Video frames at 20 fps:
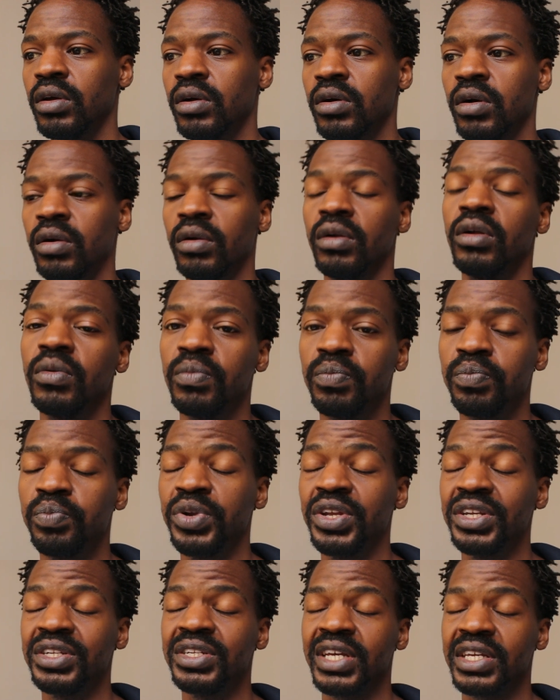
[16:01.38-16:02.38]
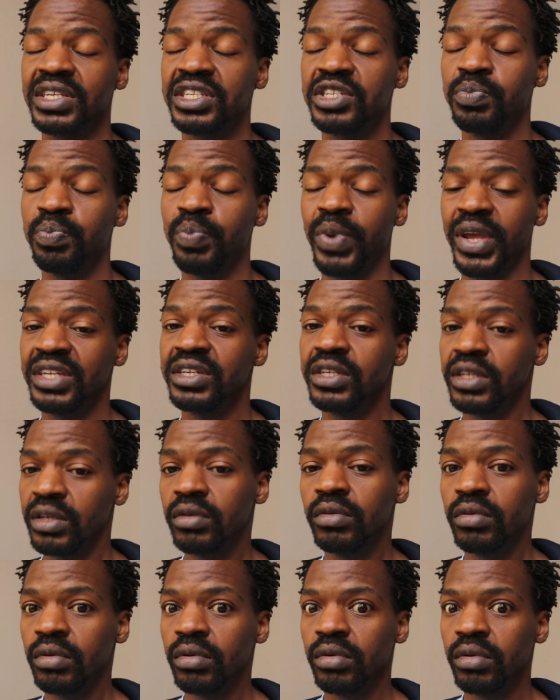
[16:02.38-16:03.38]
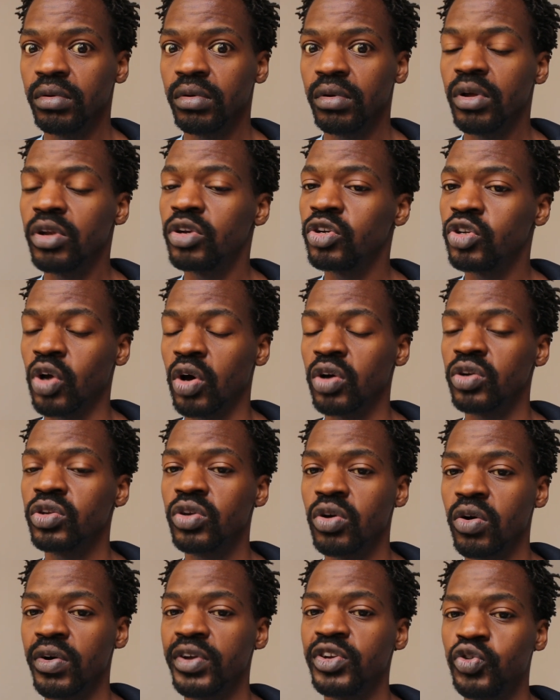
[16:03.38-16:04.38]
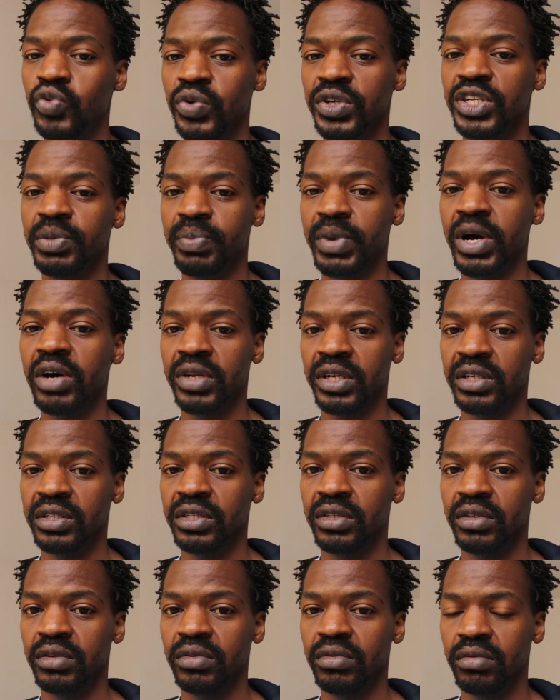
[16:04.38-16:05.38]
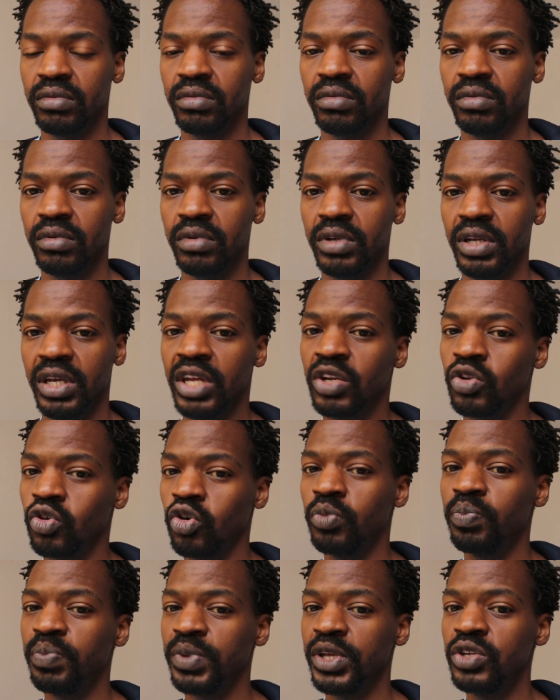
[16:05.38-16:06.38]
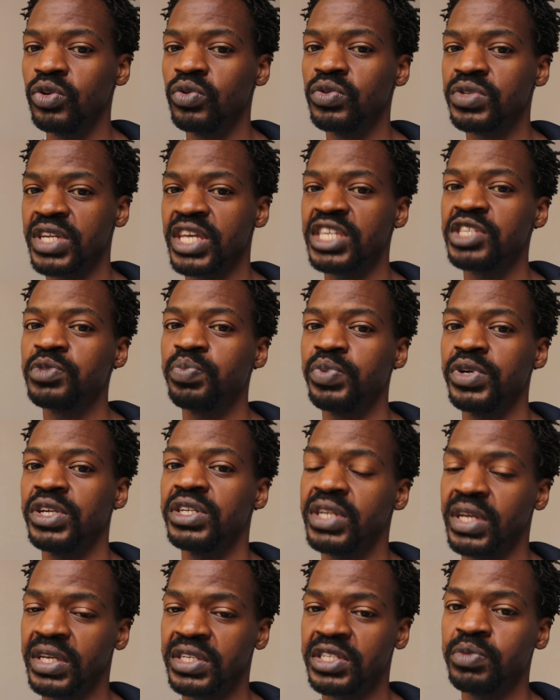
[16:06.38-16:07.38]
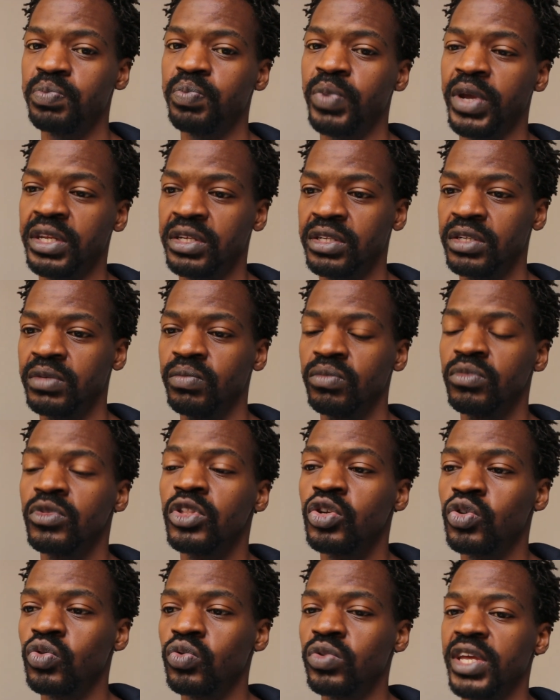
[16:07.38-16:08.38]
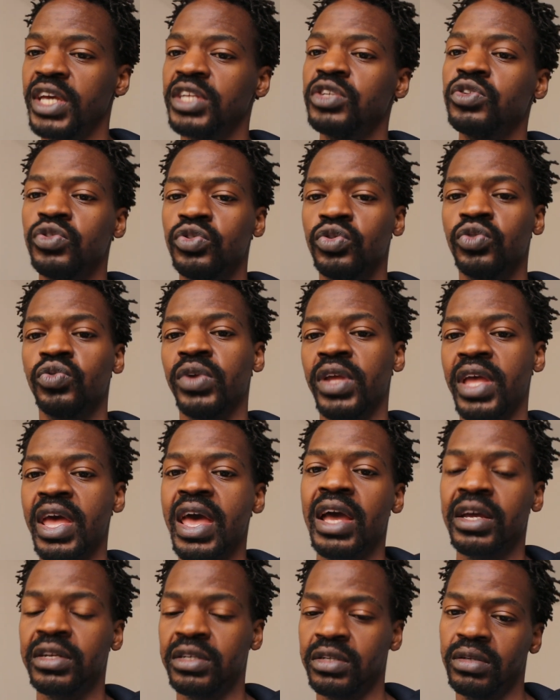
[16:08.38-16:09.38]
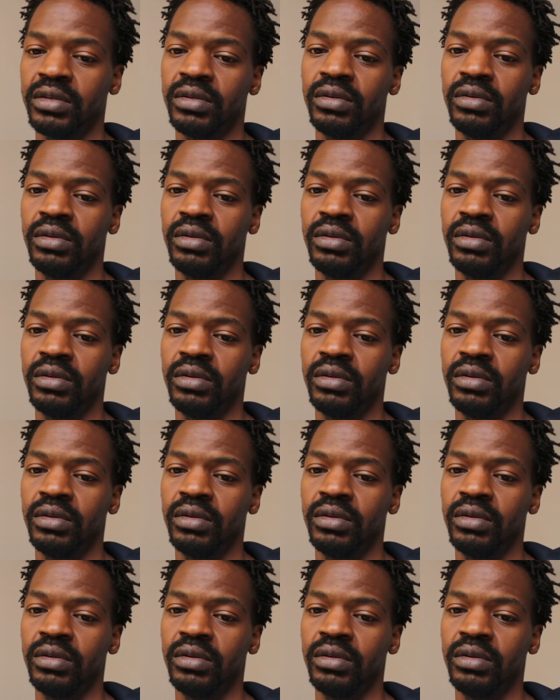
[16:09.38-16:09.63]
called pretext bait. Don't go and tweet about it. It could be used as pretext bait to get you to react